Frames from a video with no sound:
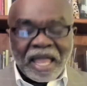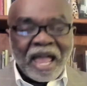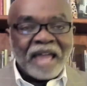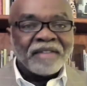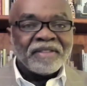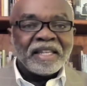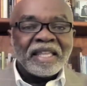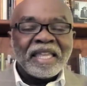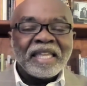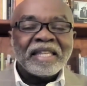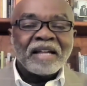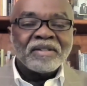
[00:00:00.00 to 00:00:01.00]
out of the
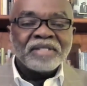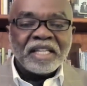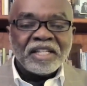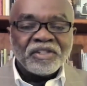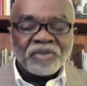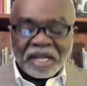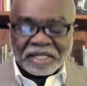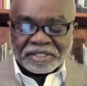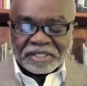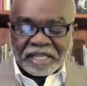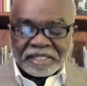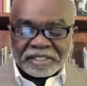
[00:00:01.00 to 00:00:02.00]
NLT
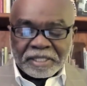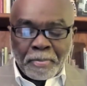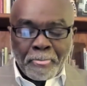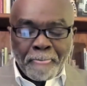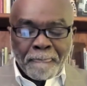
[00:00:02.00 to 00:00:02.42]
translation.